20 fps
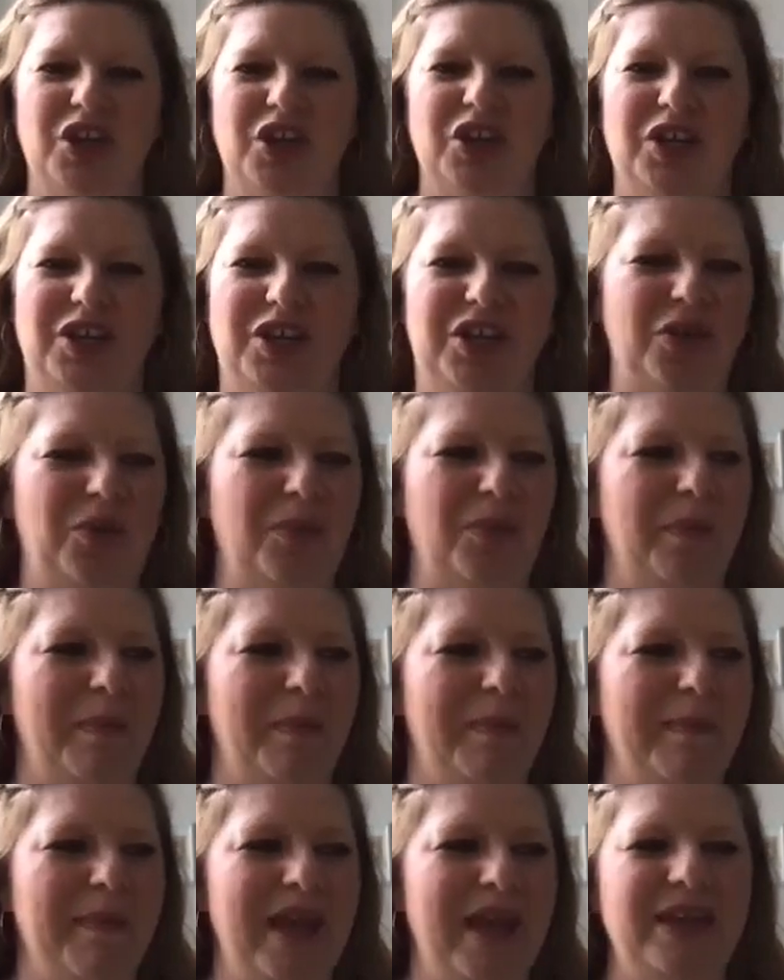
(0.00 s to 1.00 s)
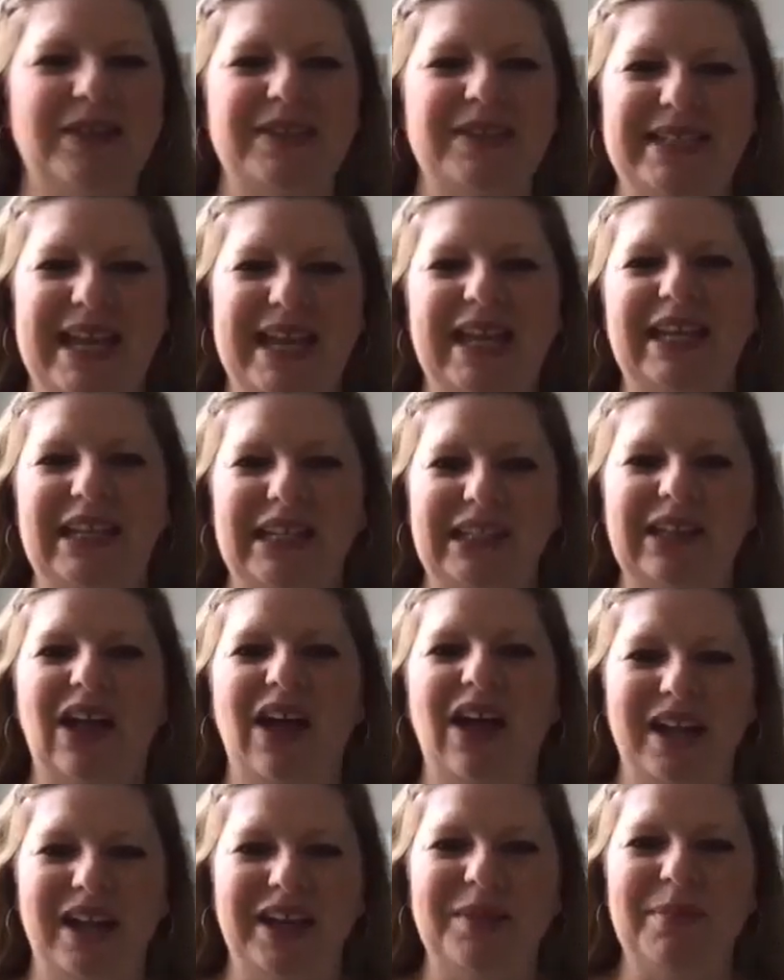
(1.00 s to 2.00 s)
you know, make standing in
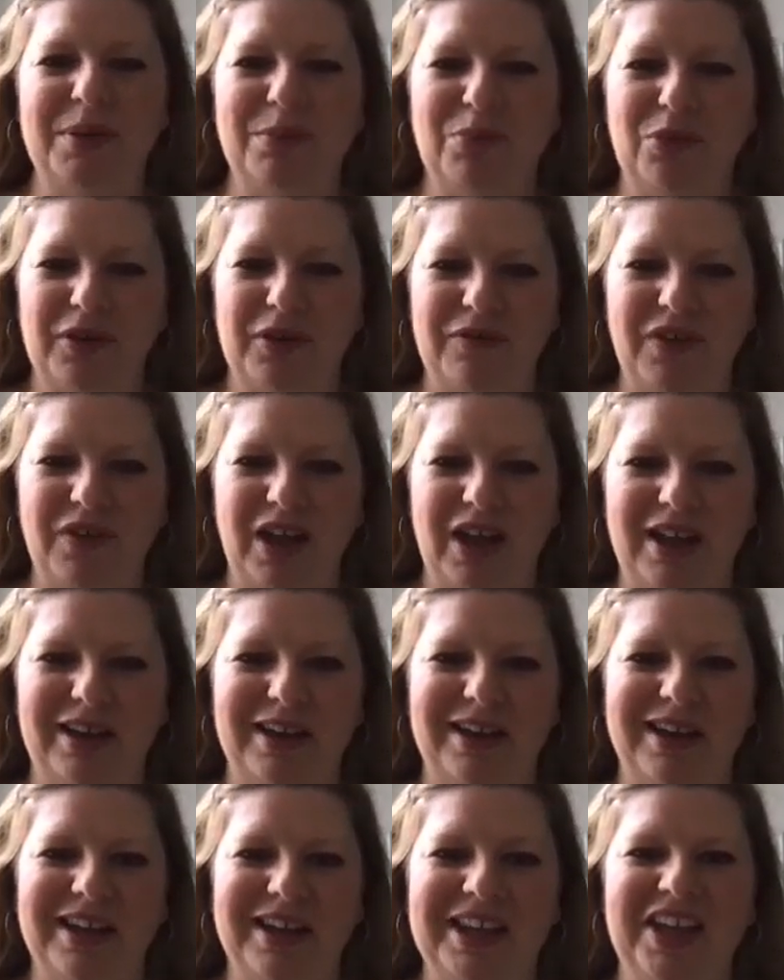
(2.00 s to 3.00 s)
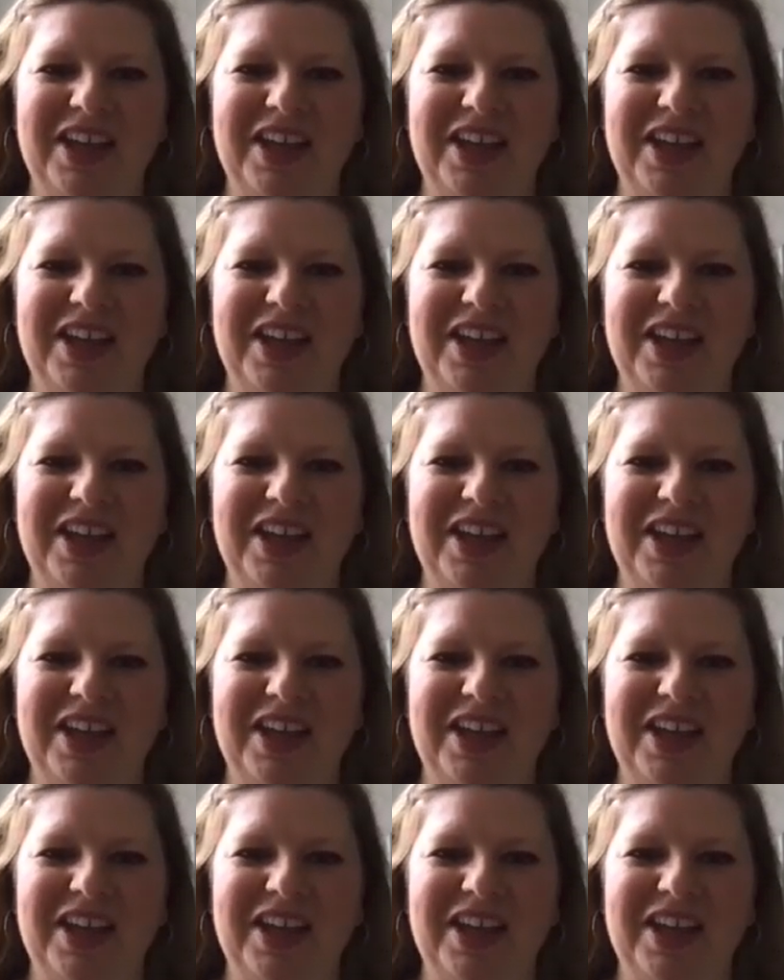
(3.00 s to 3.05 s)
line a bit more fun.